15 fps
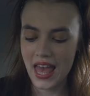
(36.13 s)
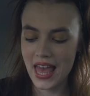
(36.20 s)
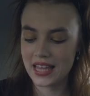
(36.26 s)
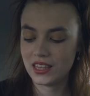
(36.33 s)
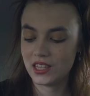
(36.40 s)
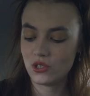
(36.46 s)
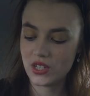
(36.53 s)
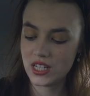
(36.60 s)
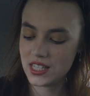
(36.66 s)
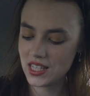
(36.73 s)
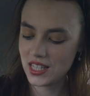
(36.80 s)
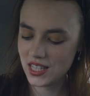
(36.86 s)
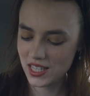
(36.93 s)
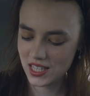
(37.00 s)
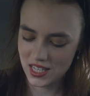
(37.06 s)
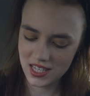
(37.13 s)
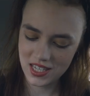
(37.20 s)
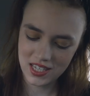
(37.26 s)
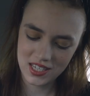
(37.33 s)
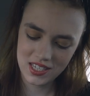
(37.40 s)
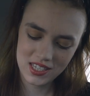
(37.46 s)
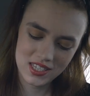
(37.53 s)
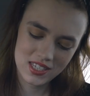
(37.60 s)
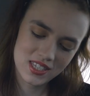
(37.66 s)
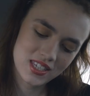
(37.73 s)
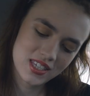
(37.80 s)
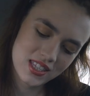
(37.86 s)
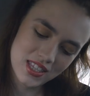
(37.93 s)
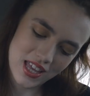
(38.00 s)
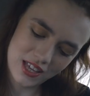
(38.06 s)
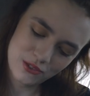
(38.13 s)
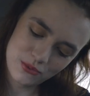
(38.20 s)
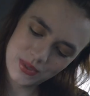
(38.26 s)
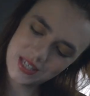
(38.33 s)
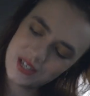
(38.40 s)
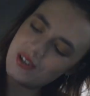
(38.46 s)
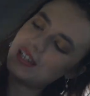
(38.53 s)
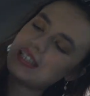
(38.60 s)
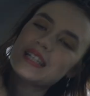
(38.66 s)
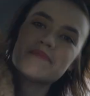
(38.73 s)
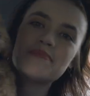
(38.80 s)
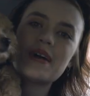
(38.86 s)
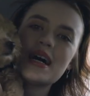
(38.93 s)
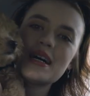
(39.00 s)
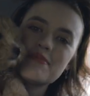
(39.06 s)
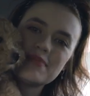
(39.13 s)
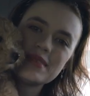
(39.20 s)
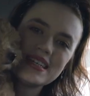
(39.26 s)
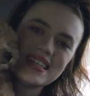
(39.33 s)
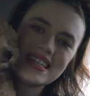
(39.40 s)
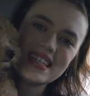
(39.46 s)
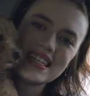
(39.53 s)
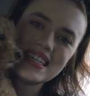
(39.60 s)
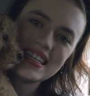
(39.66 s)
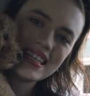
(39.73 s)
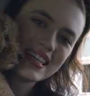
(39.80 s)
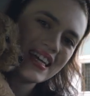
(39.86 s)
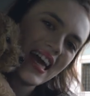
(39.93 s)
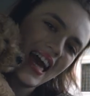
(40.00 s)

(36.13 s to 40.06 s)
and the reason is that we got a puppy.